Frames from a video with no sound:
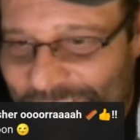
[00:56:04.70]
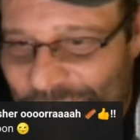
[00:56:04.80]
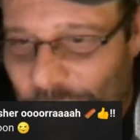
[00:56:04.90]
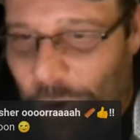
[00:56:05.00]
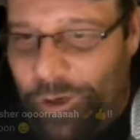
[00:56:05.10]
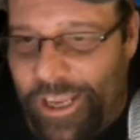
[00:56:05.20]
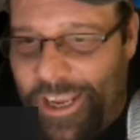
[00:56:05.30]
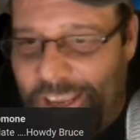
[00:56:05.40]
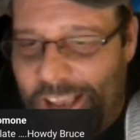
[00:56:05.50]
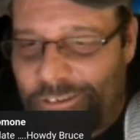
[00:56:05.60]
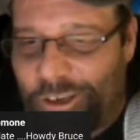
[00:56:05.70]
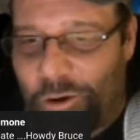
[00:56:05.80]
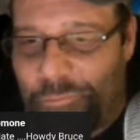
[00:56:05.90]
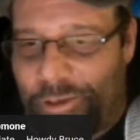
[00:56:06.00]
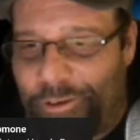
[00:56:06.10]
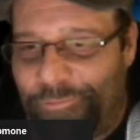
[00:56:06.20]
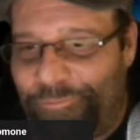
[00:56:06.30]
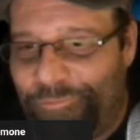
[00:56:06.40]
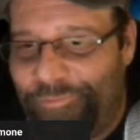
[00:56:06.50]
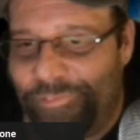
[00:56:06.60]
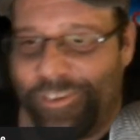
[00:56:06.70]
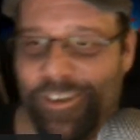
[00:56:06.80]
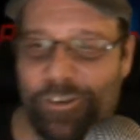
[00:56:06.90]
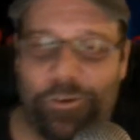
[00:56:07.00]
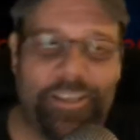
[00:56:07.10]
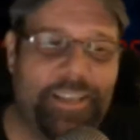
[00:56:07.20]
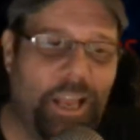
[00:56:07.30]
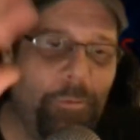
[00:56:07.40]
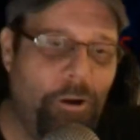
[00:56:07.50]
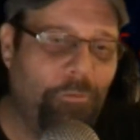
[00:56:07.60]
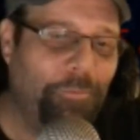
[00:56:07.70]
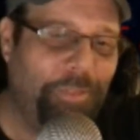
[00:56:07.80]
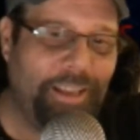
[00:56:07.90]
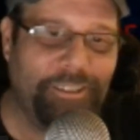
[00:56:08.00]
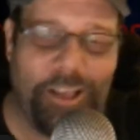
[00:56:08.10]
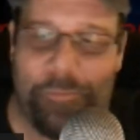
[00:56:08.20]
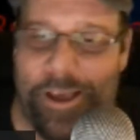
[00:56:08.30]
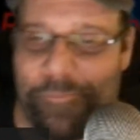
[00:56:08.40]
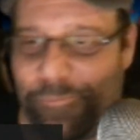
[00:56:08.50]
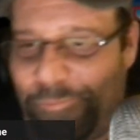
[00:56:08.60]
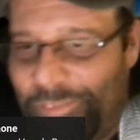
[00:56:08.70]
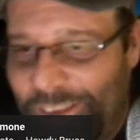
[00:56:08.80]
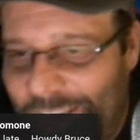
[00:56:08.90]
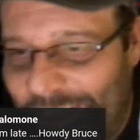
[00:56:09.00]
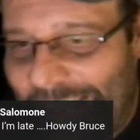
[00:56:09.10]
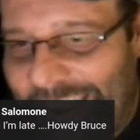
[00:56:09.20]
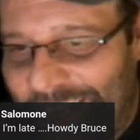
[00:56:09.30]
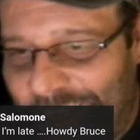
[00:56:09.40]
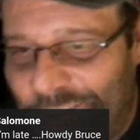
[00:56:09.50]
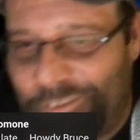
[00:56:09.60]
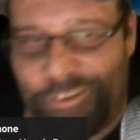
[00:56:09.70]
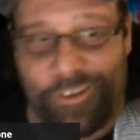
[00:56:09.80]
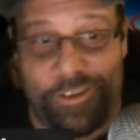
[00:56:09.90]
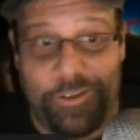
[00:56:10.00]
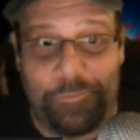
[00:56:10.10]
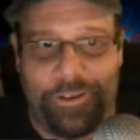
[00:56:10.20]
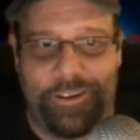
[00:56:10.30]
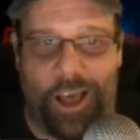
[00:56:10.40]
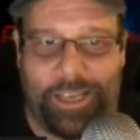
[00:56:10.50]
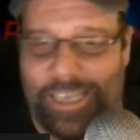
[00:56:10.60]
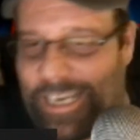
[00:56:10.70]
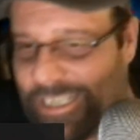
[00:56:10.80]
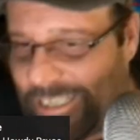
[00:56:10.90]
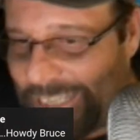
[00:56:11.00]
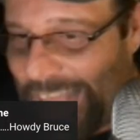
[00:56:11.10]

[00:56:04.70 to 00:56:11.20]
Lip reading: Tony, how's it going, brother? Tony Salomon, thanks a lot, man. Late, but not least.